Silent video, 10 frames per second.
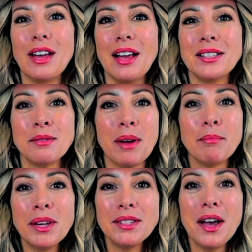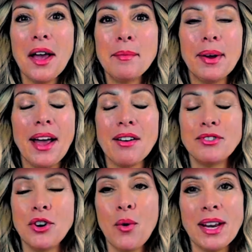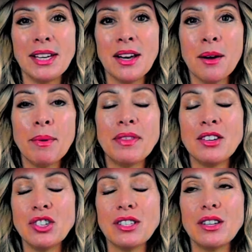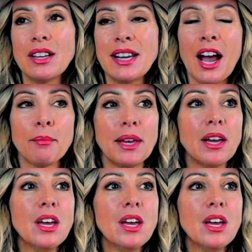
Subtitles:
Is it my blood type? I have no idea, but they just attack me.